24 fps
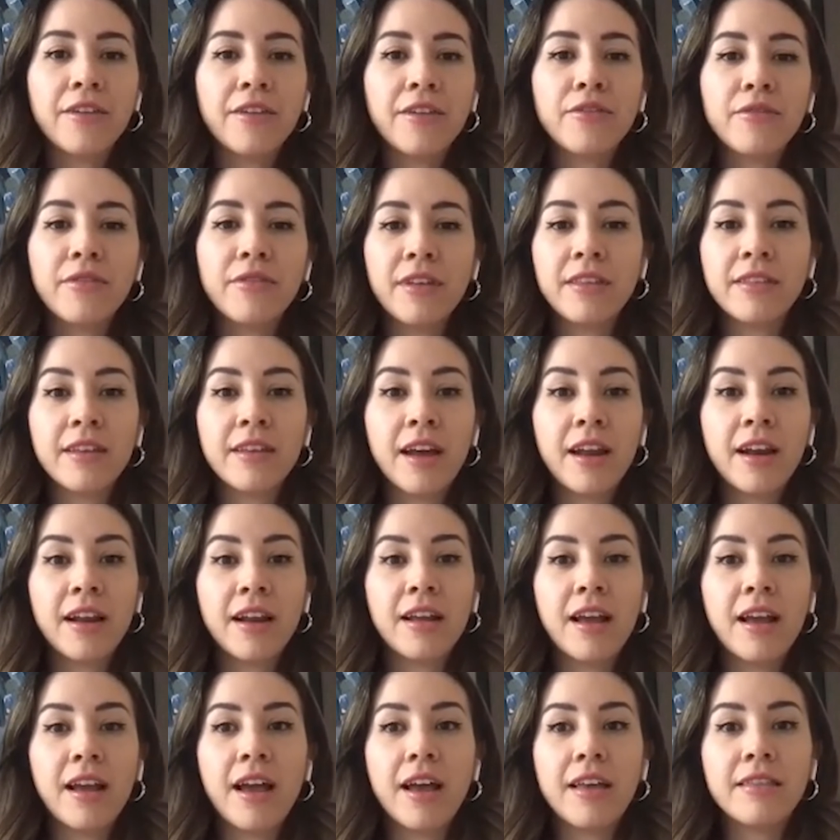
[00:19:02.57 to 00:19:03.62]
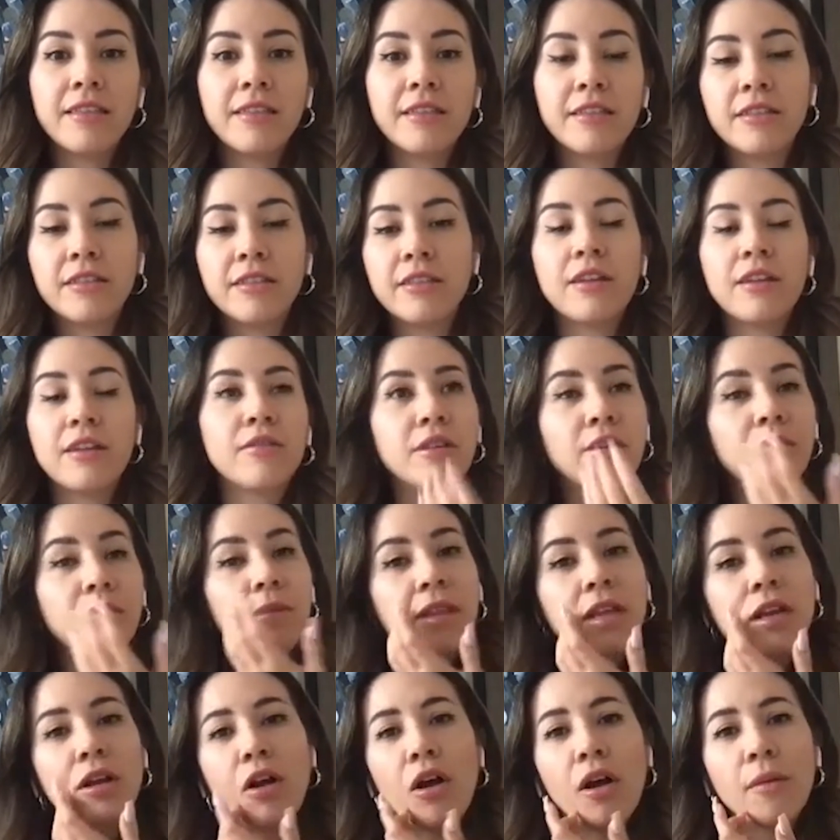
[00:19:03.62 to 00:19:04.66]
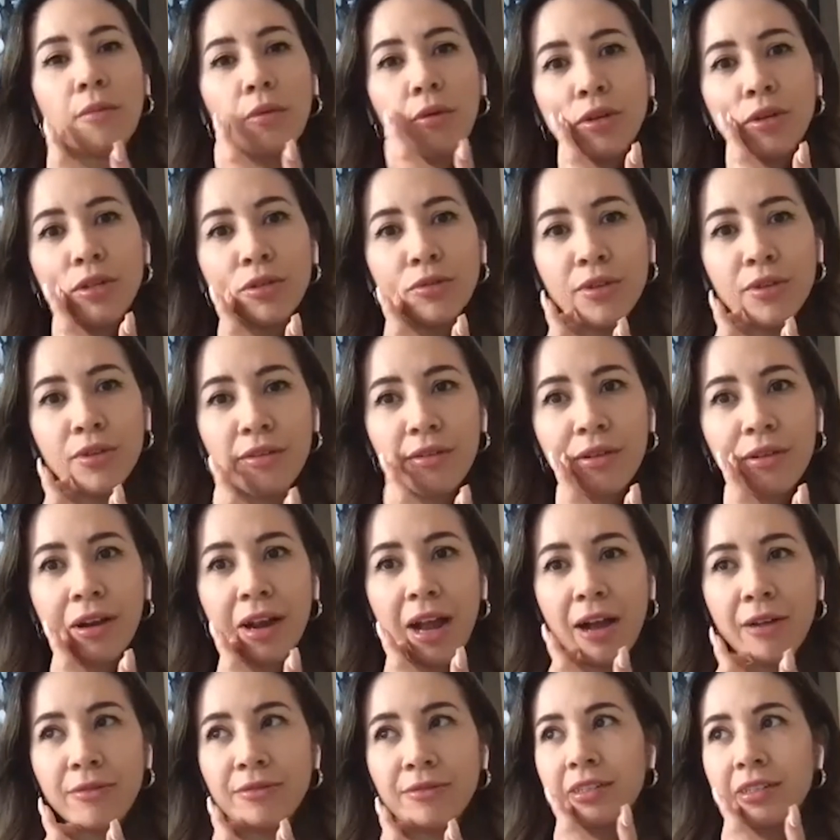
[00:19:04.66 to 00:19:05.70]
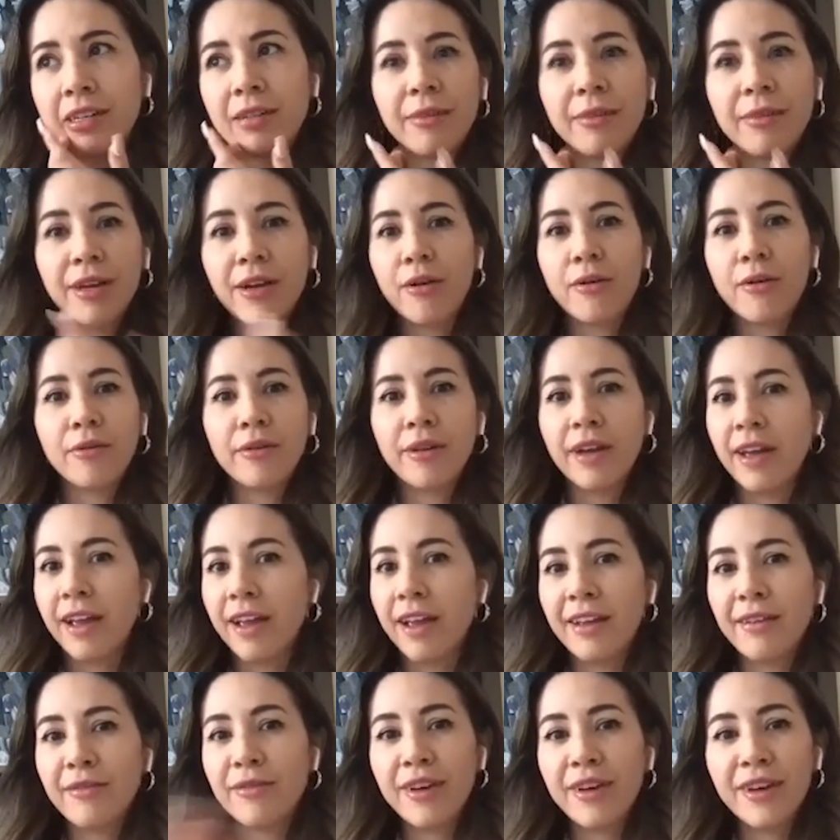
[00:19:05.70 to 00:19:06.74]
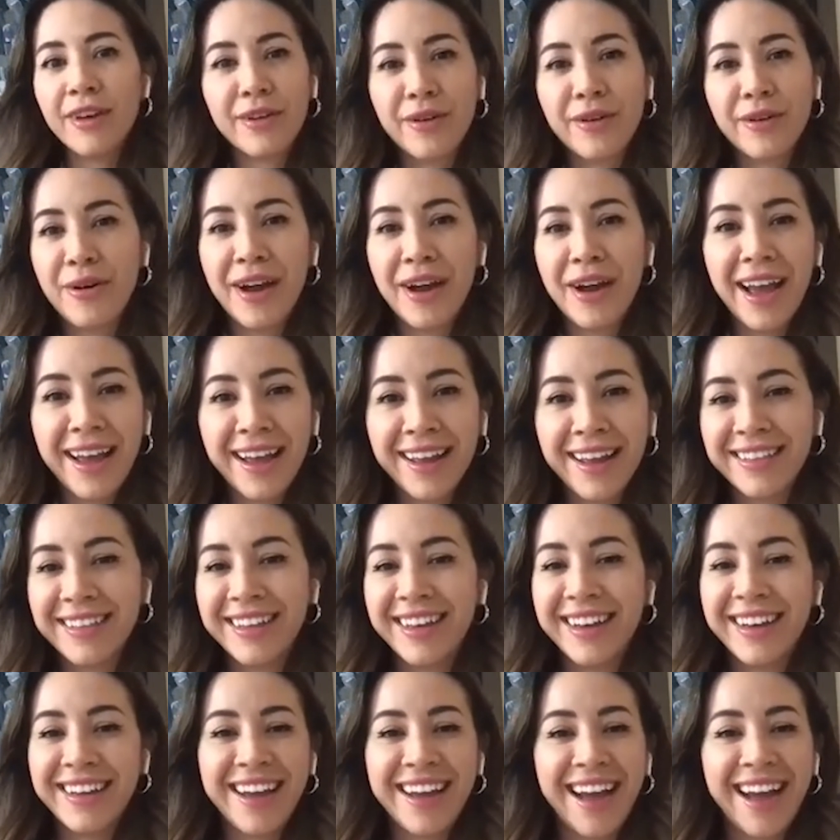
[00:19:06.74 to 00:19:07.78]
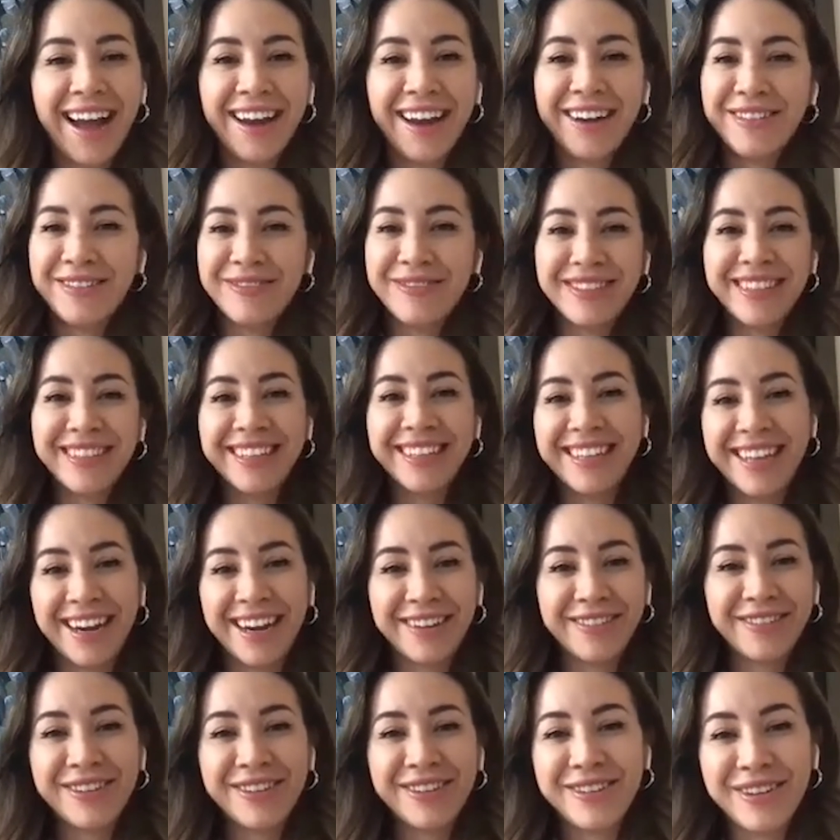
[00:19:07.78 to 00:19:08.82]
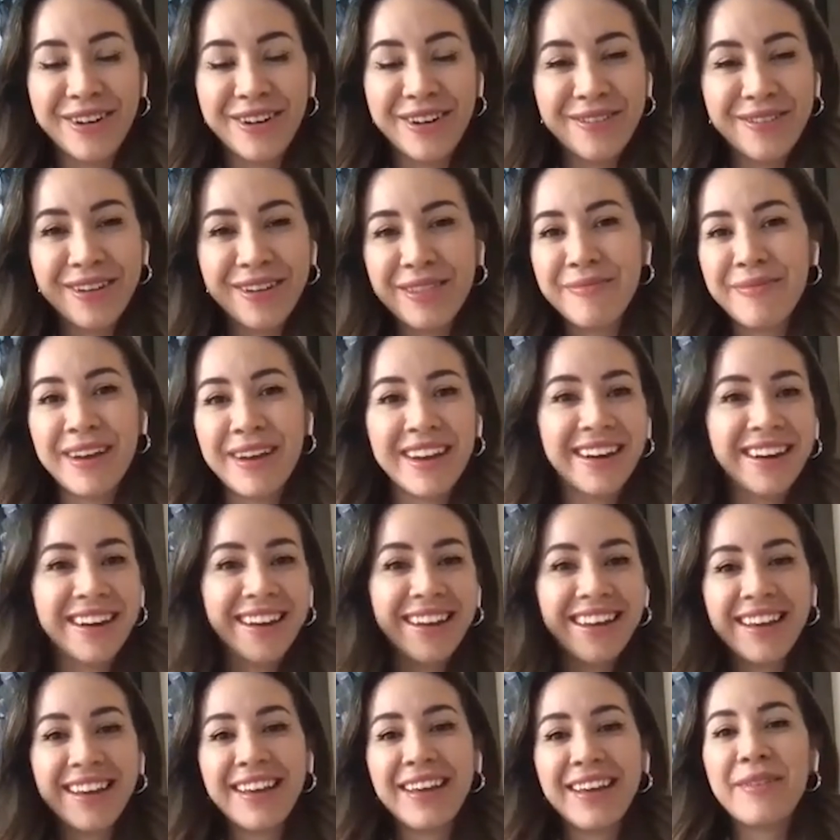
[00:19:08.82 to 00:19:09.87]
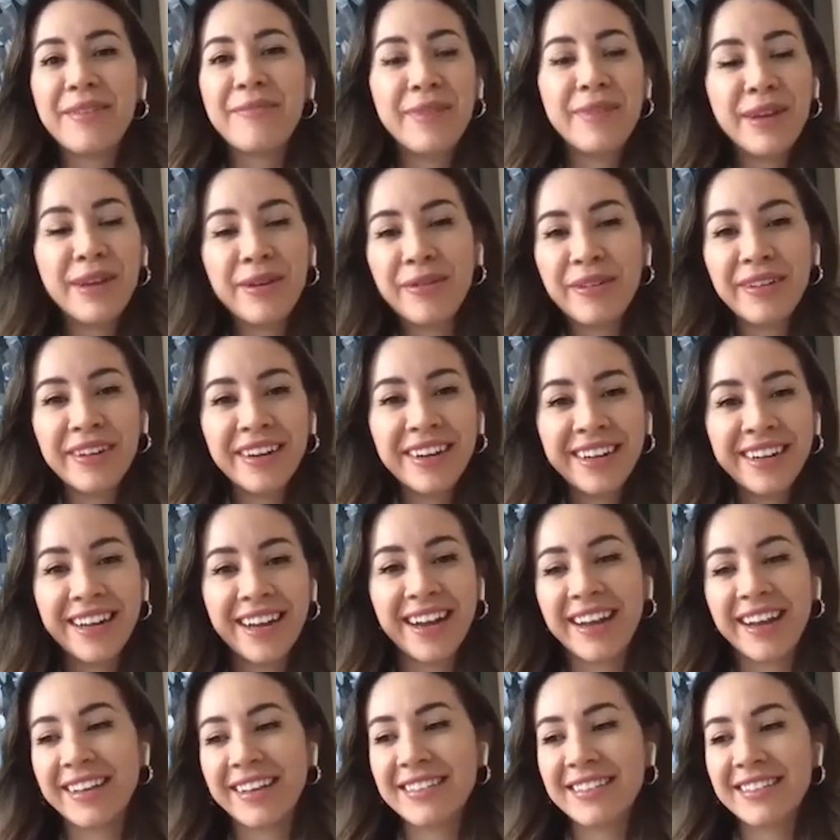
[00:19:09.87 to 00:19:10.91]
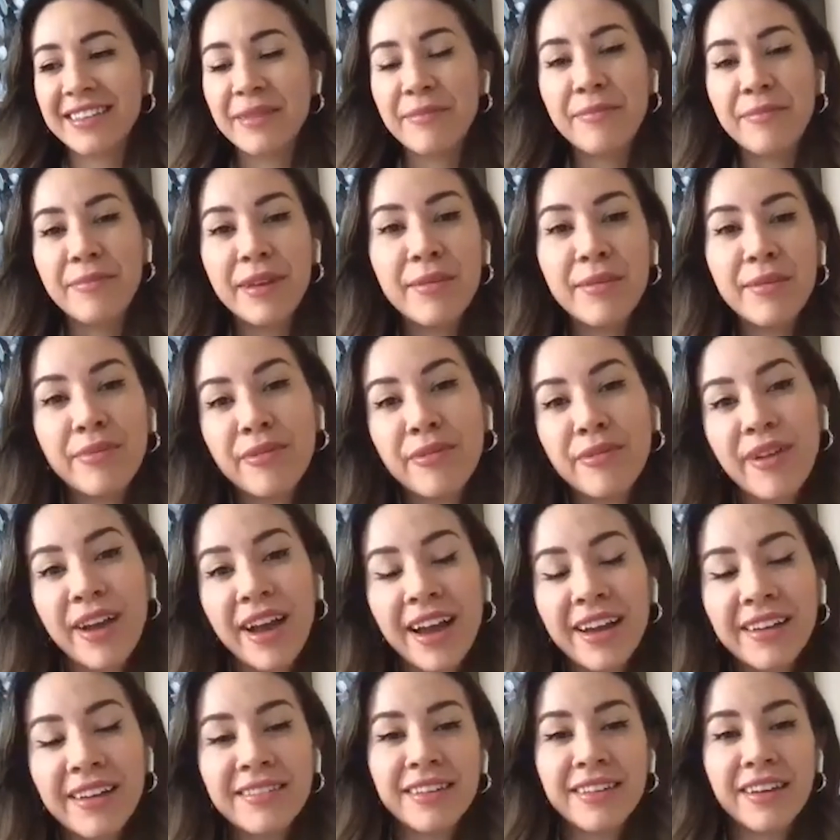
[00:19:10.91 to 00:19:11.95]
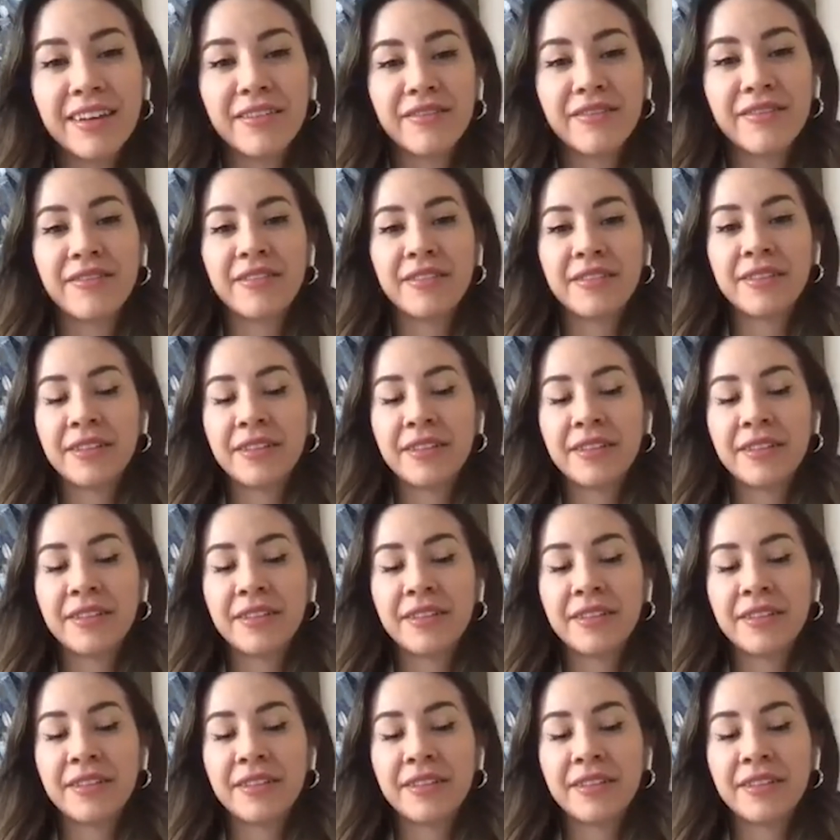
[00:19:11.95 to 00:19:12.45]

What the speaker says: and you think that they'll be like, oh, I'm going to another accountant. I'm like, okay, go ahead. Like, I don't really care where you're going, but be organized and be proactive.